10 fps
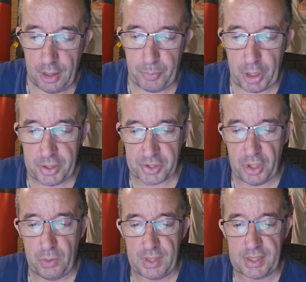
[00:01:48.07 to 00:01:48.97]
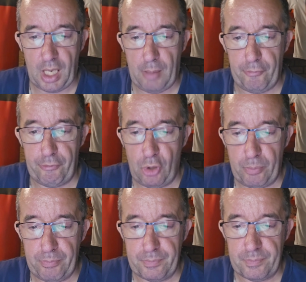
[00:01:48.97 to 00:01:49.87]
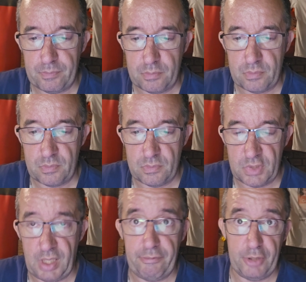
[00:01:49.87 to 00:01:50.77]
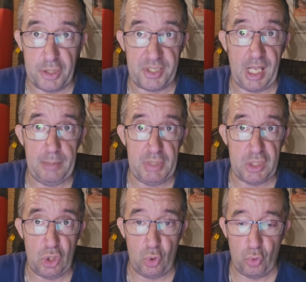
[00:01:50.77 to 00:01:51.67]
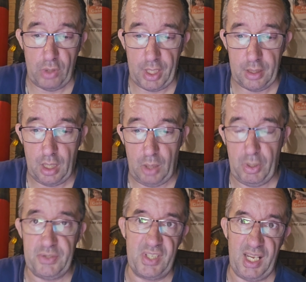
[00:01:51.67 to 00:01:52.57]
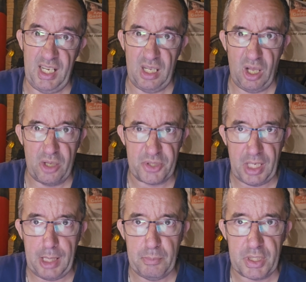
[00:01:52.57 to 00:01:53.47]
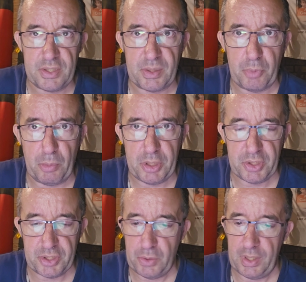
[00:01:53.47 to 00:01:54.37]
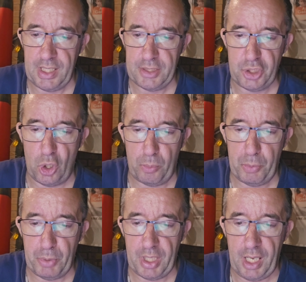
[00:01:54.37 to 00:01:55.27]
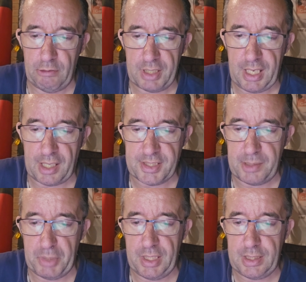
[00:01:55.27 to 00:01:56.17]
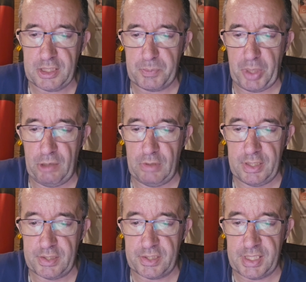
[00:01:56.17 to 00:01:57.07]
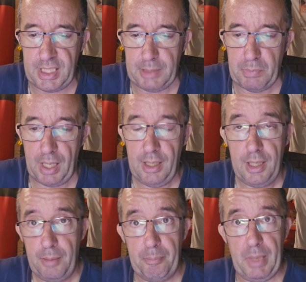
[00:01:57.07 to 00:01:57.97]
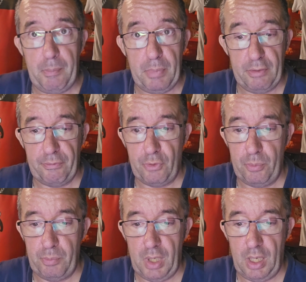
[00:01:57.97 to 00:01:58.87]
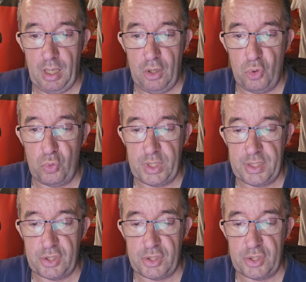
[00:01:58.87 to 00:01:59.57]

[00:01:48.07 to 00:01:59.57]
person who this come from, their first name is Laura. I won't say their last name because they're probably just doing their job, but they're a customer experience team member from Aldi